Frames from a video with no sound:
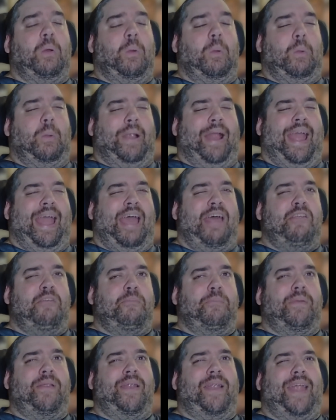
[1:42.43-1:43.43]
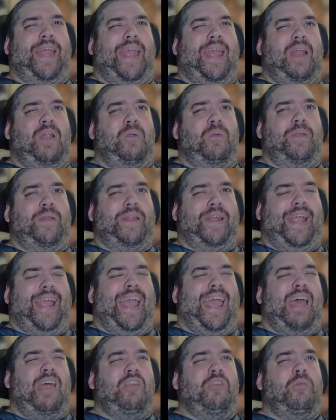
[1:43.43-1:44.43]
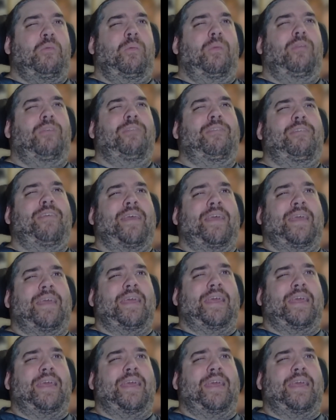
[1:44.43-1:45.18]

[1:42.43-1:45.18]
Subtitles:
or has been catering the casuals,